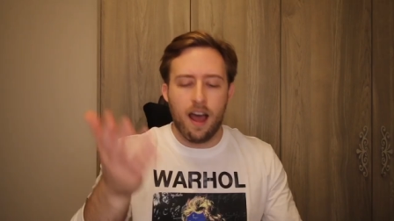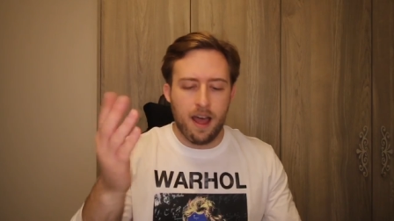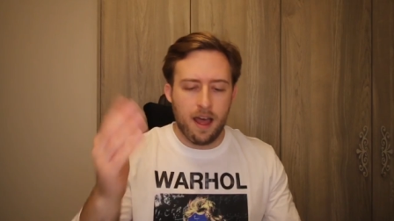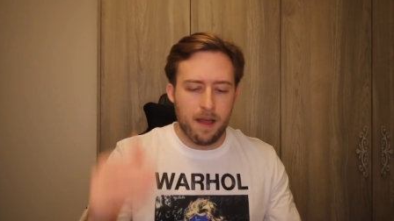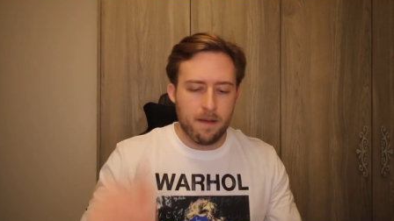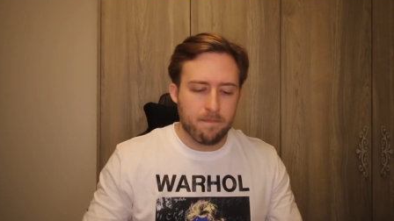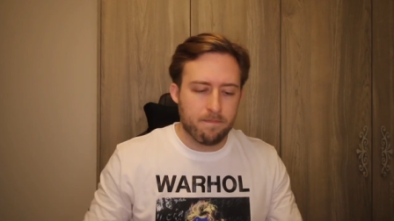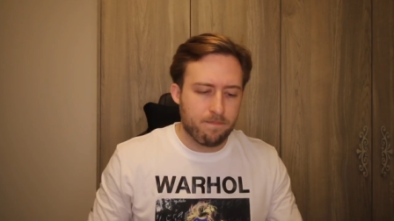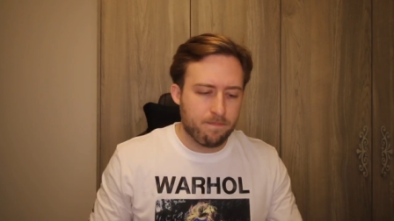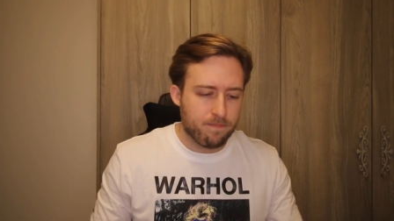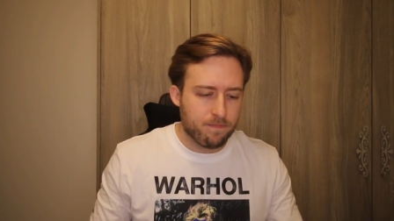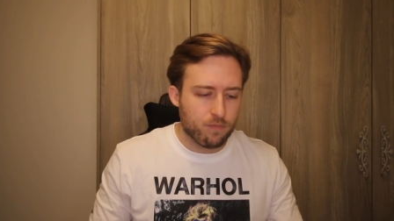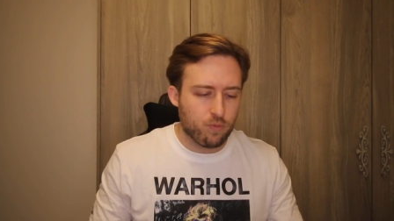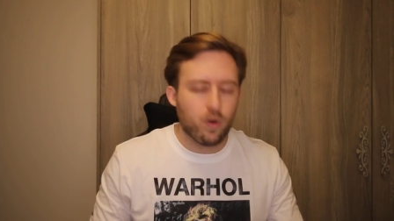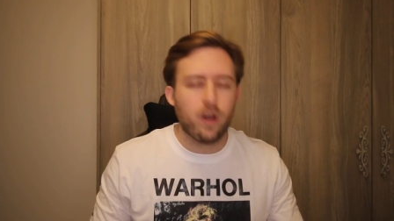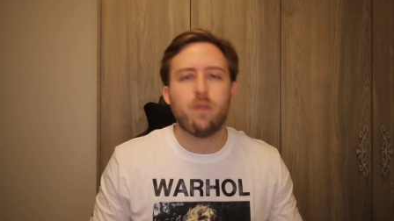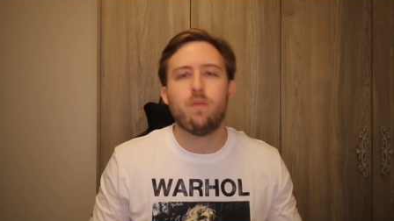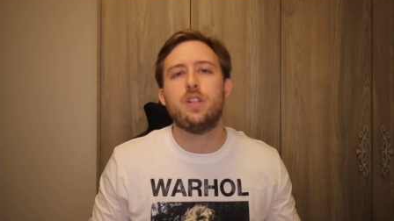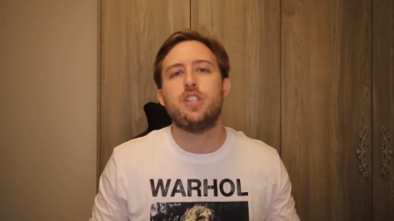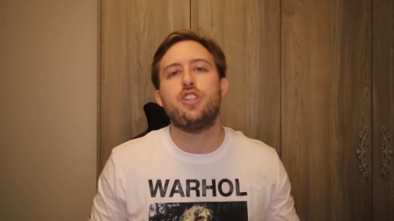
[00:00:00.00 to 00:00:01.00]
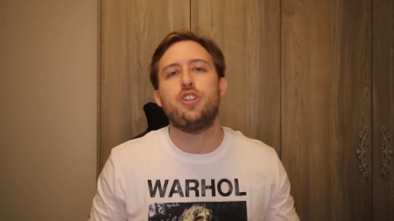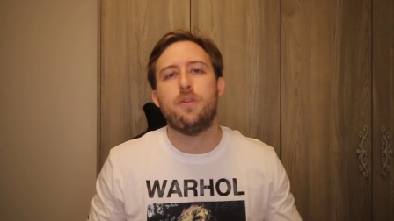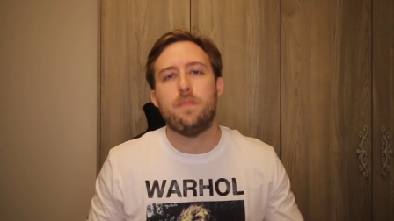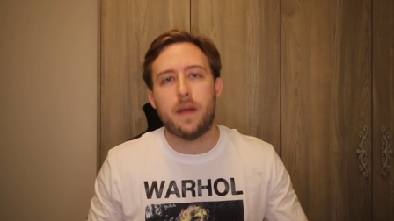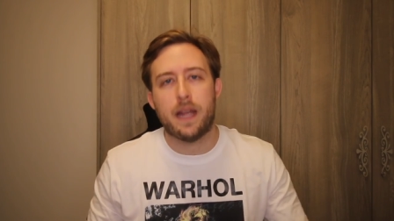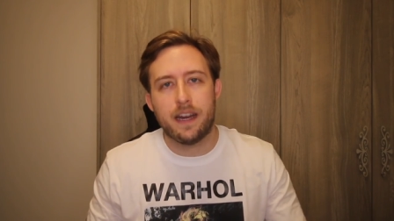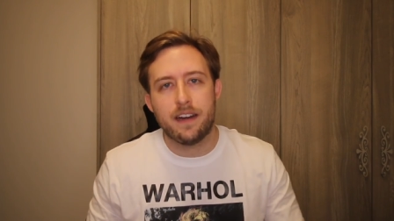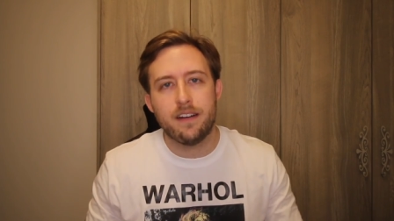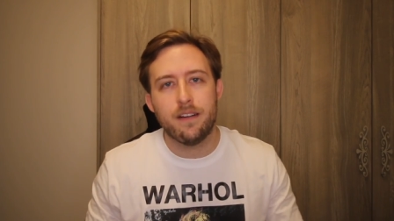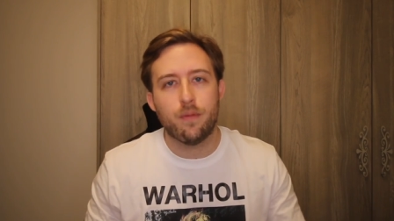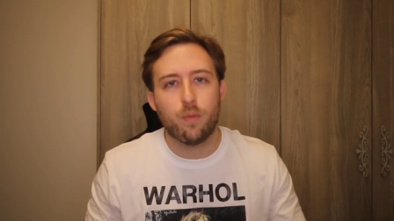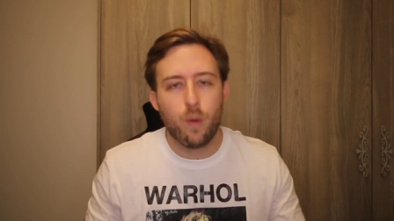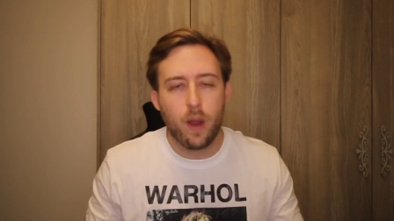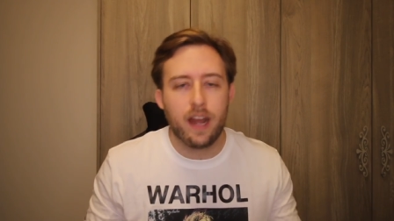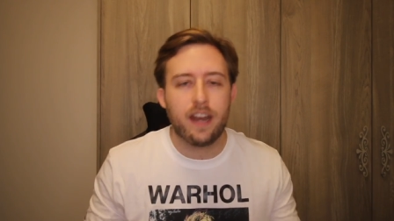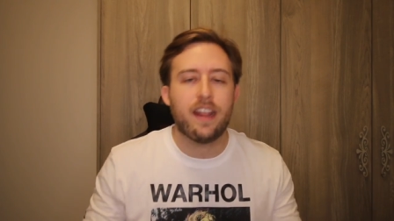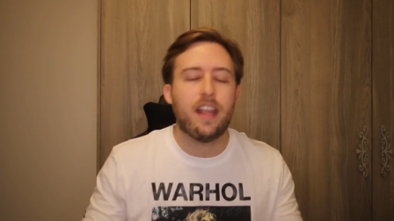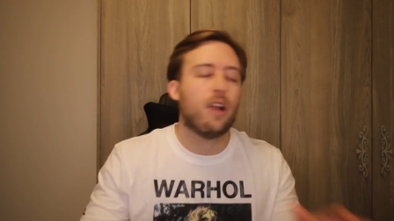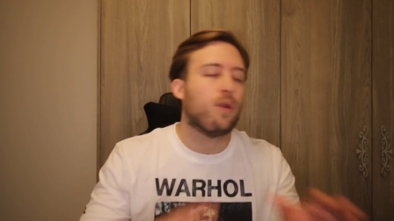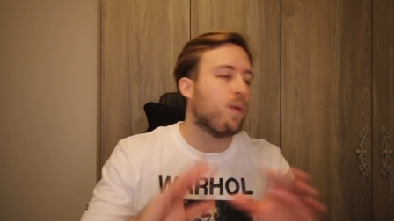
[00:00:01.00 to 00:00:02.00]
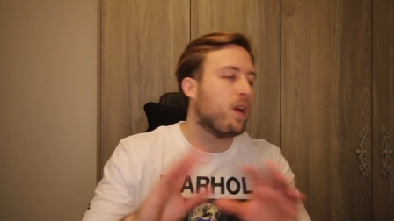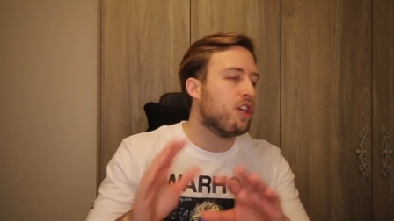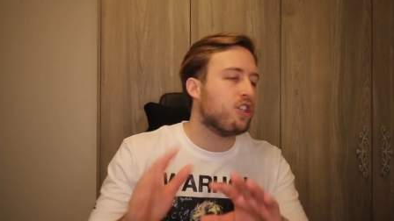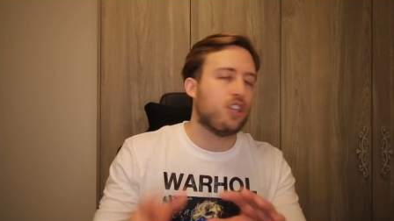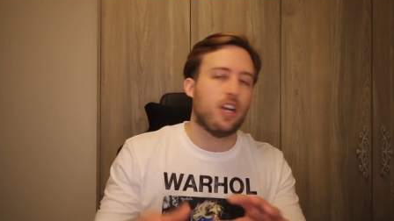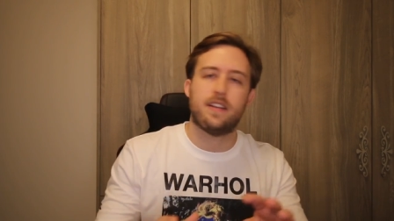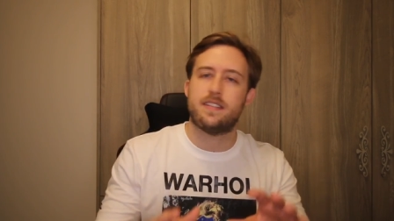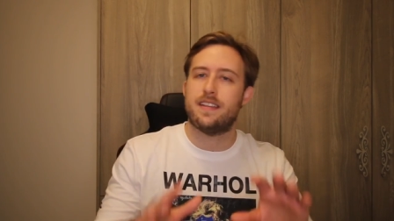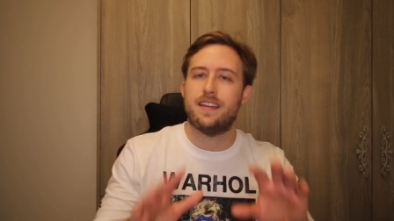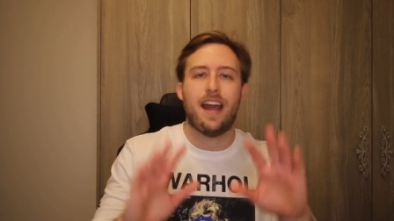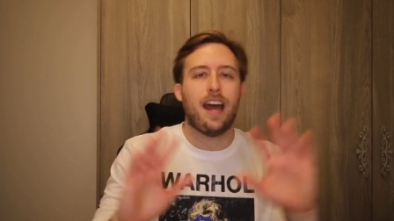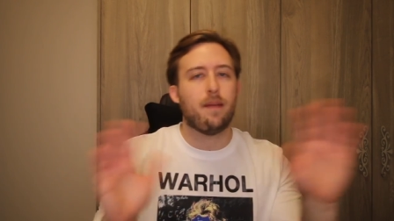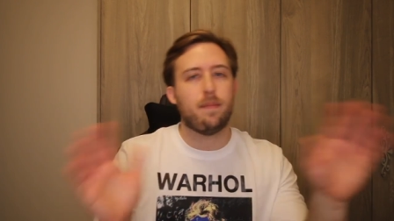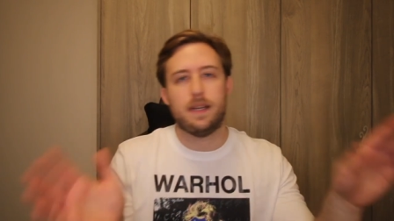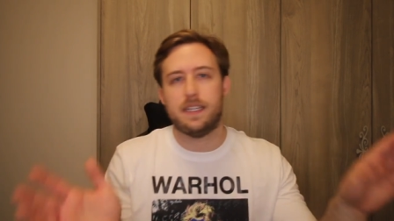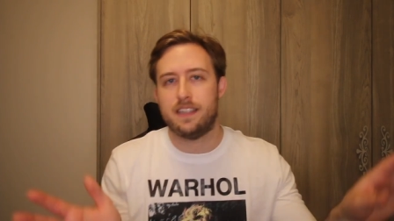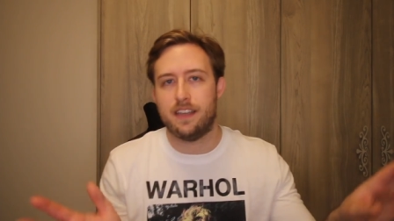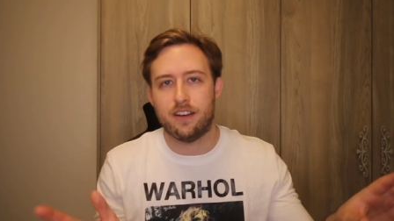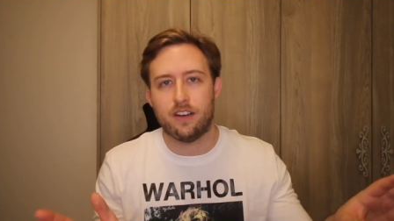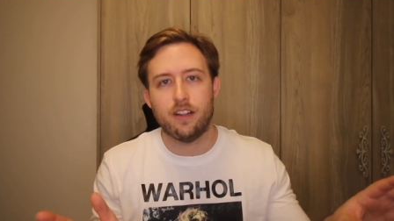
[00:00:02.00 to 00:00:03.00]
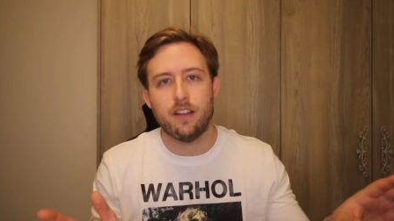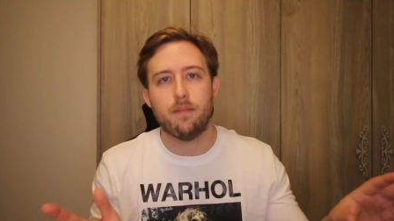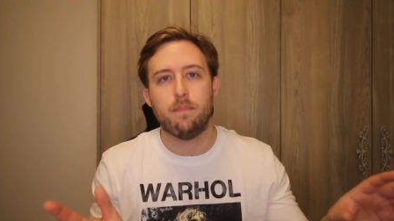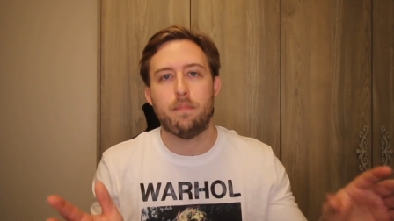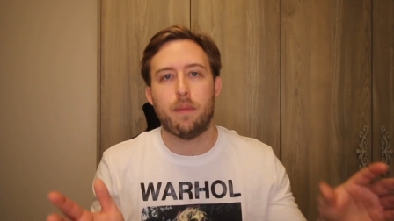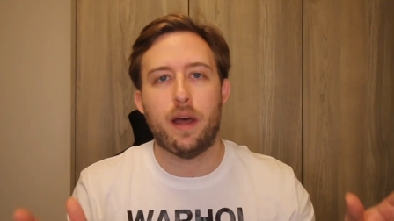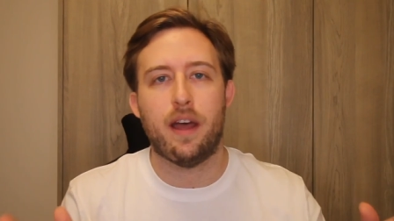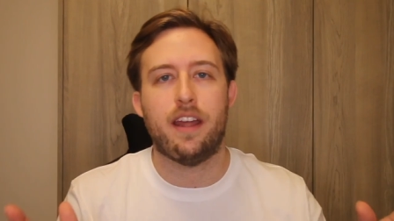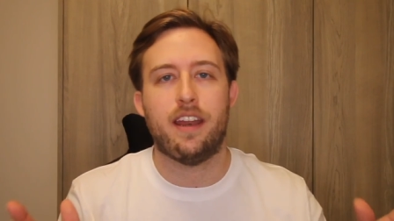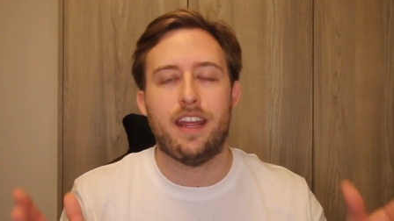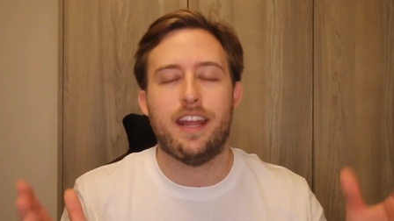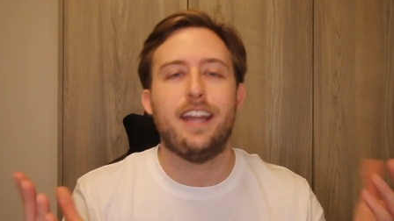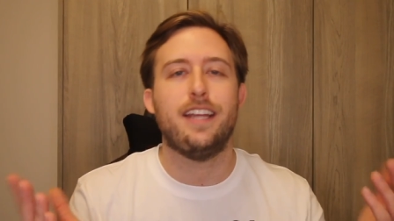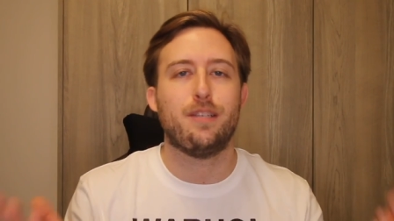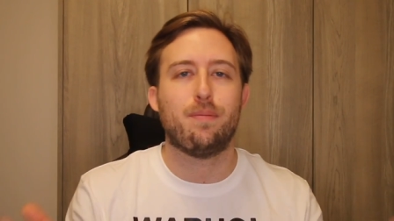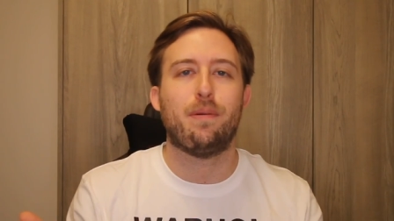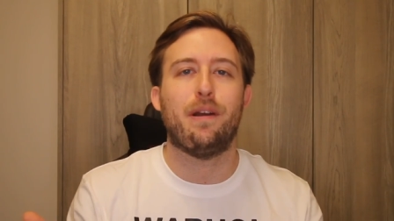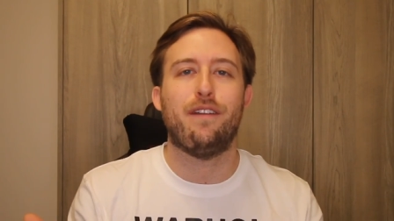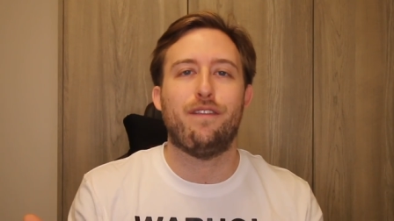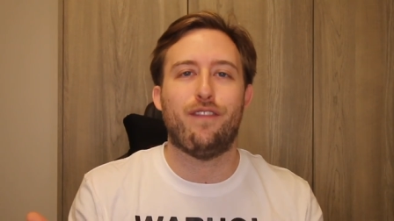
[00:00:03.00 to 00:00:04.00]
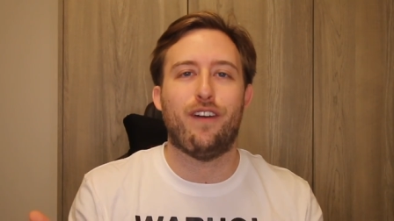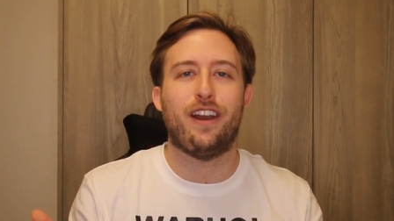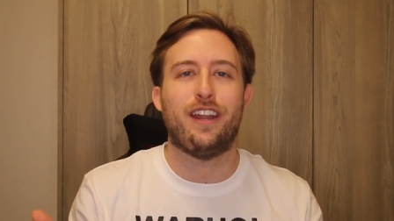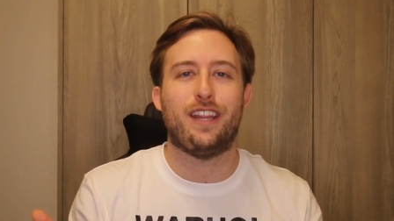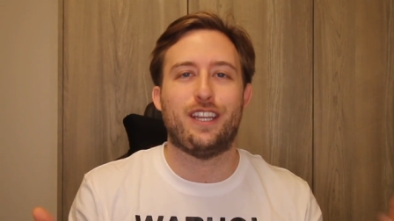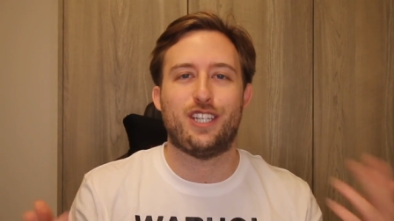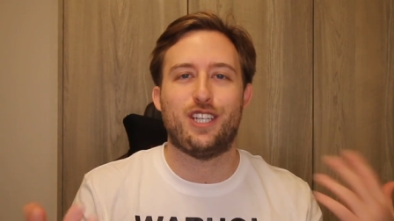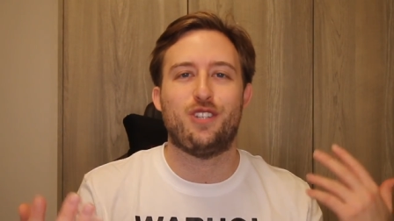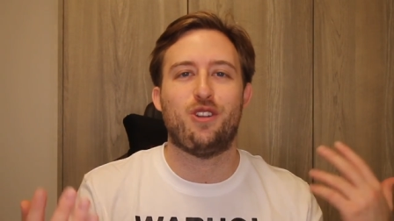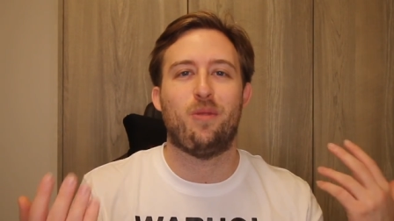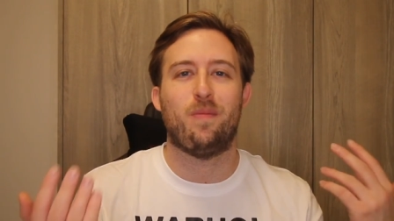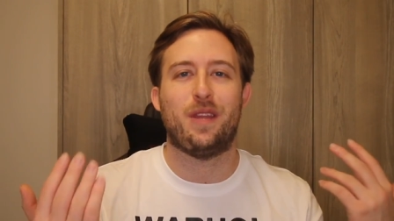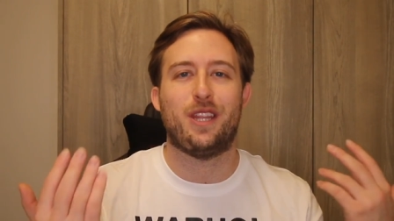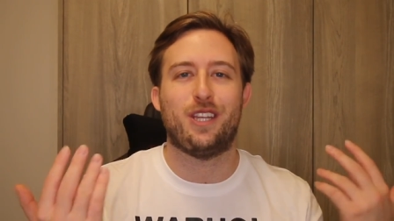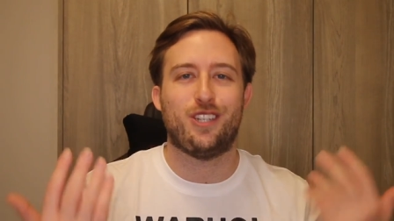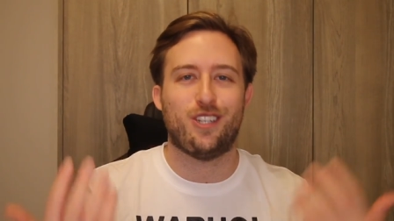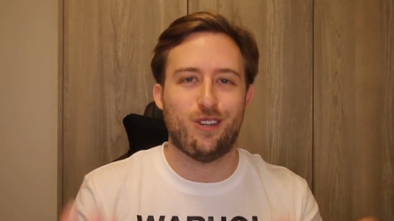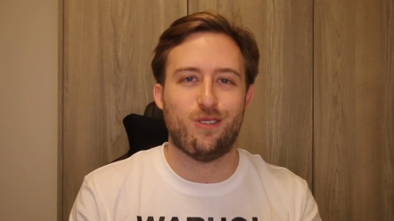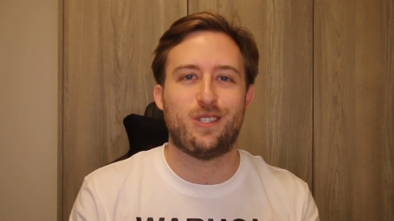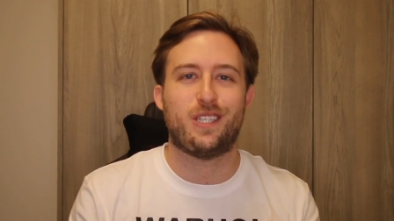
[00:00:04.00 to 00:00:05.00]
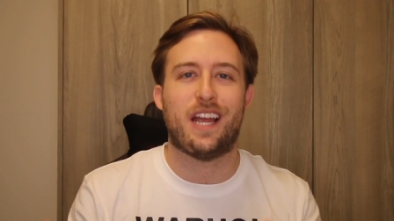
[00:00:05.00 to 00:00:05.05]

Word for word: Um, ring was too big. We had to get it readjusted. Not a big deal, but it is pretty funny that she told me the shoe